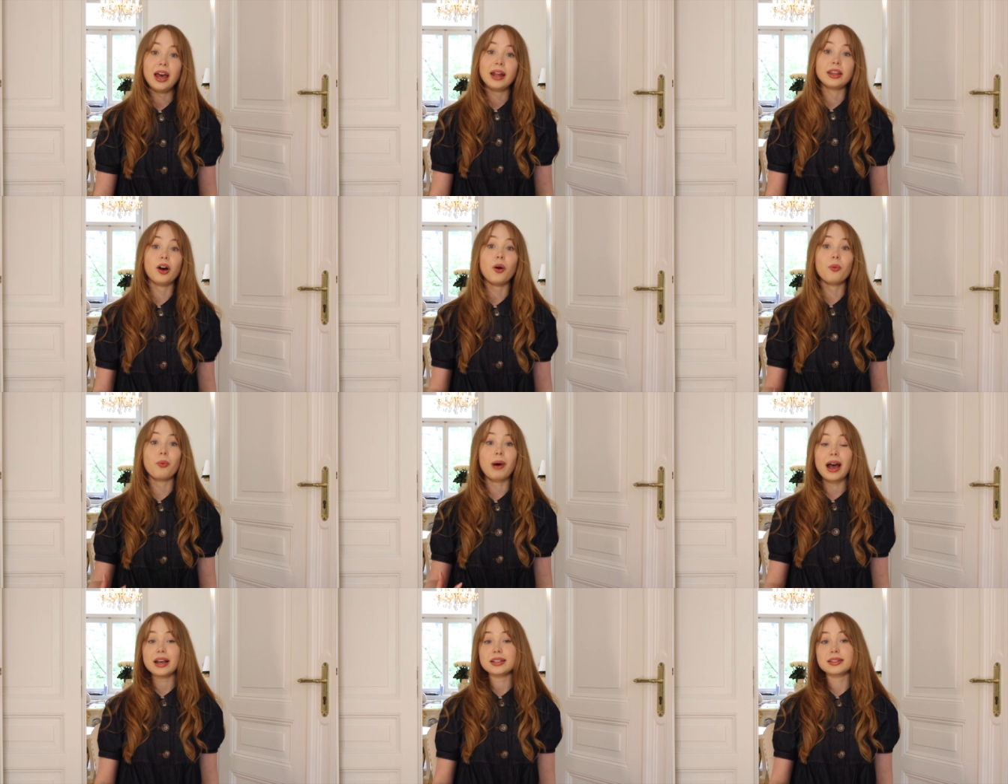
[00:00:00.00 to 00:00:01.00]
The
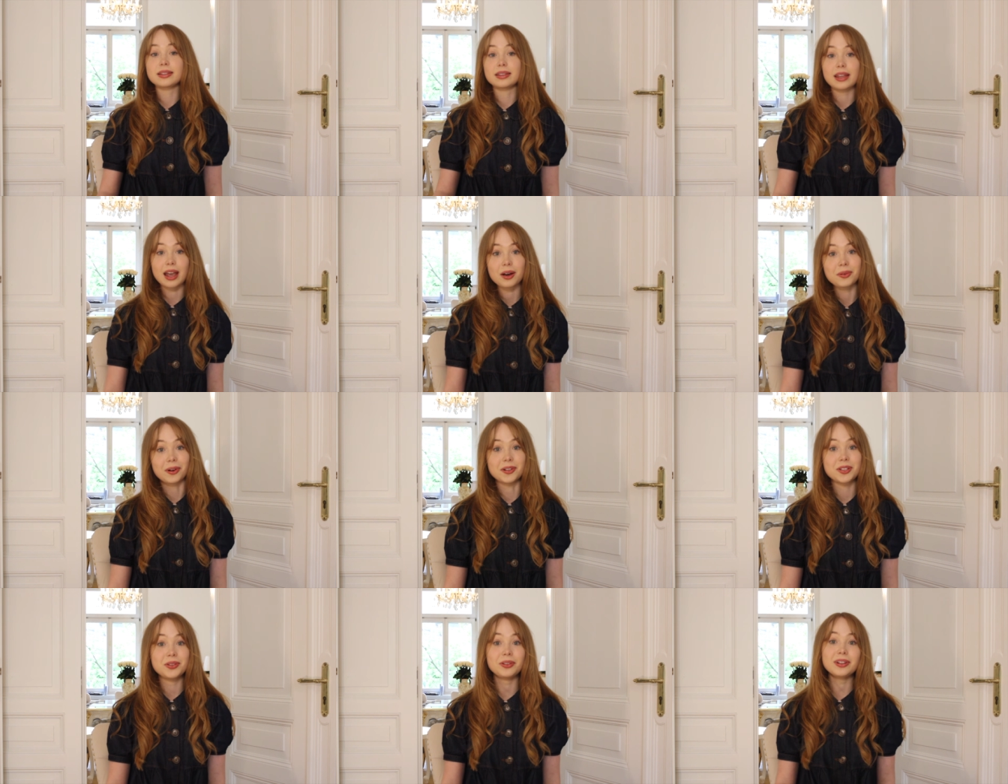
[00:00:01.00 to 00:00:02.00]
horizon
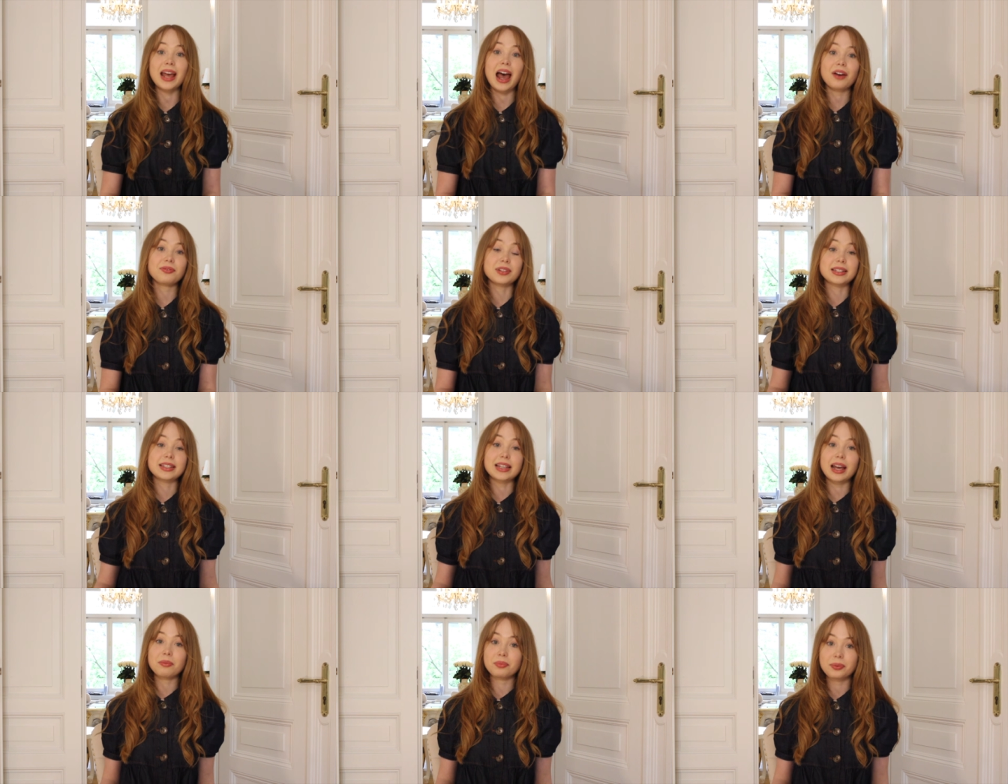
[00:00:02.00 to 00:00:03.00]
narrows. You don't have the
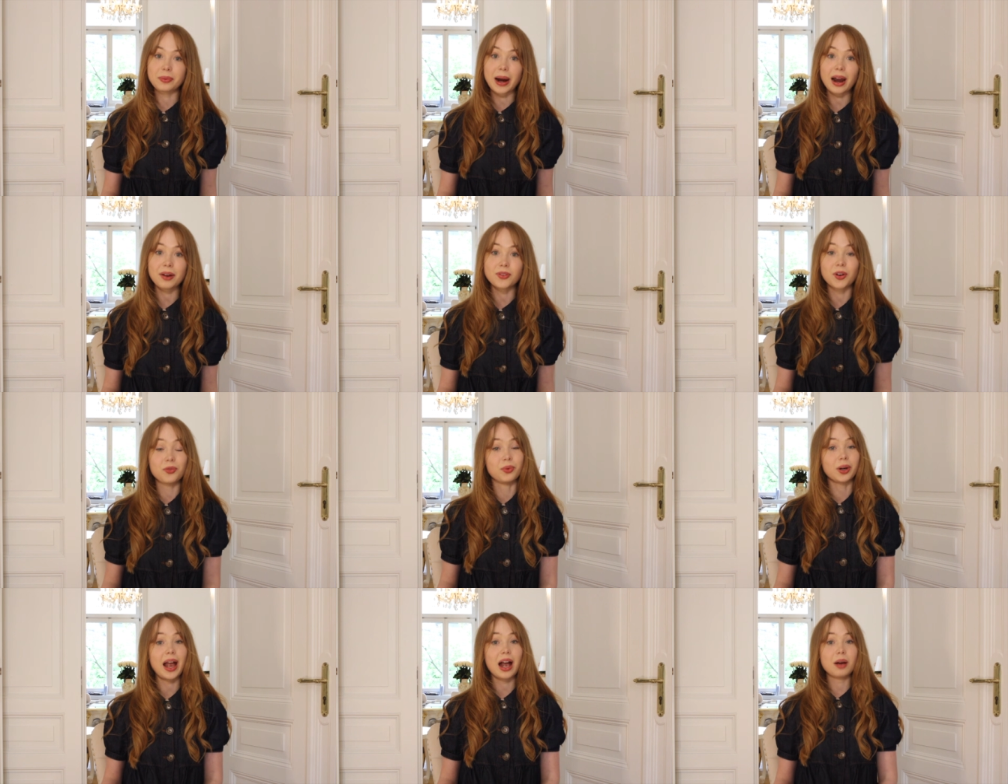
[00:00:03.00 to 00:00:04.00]
same breadth of
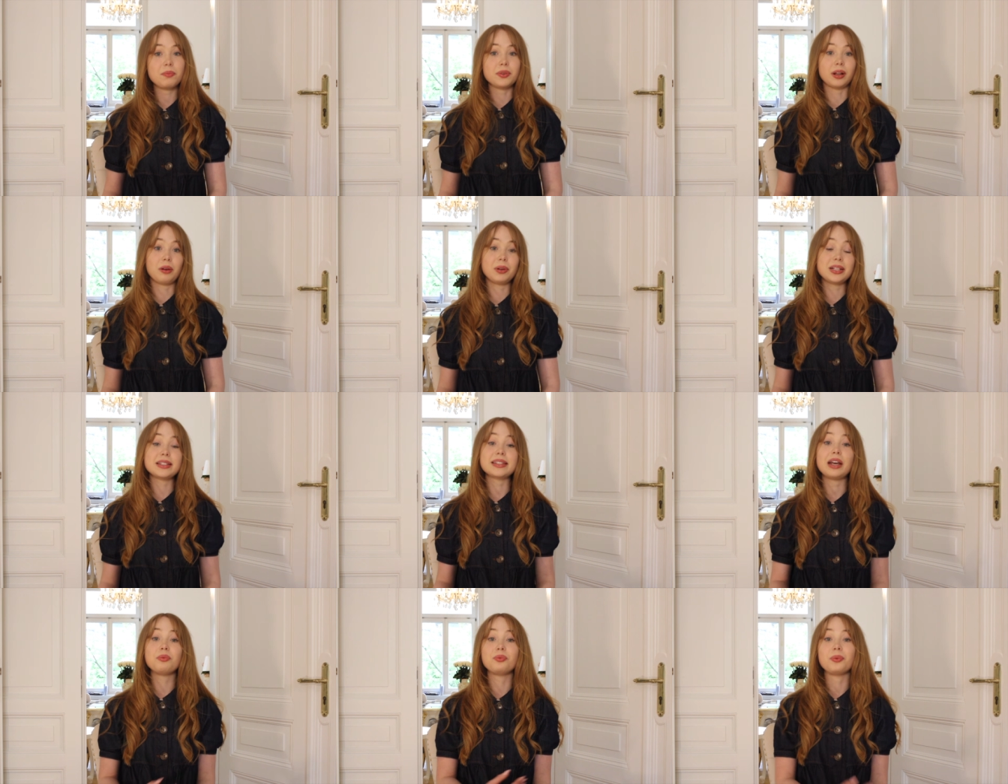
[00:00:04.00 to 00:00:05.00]
vocabulary, the
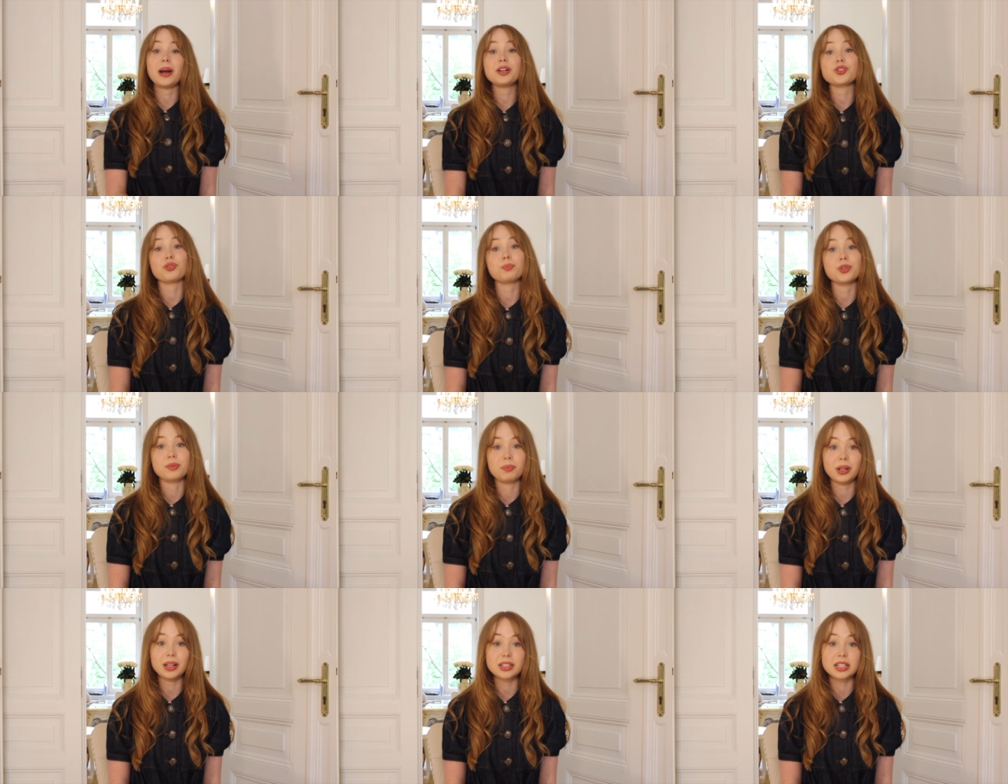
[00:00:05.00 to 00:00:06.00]
same range of
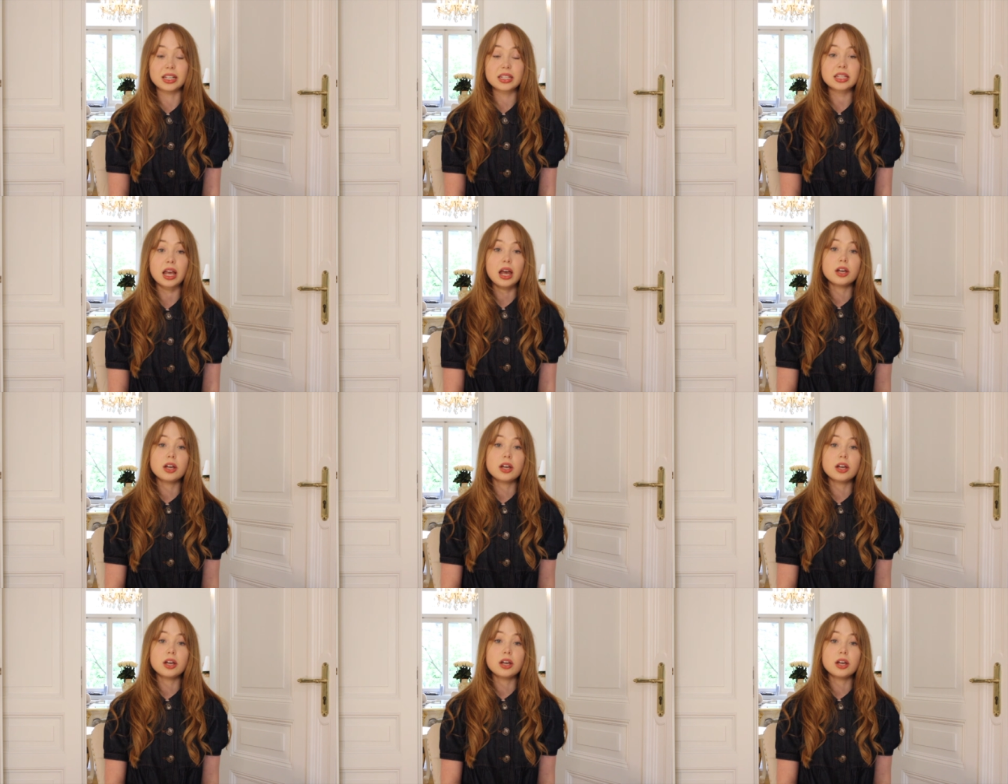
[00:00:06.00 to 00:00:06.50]
possibilities.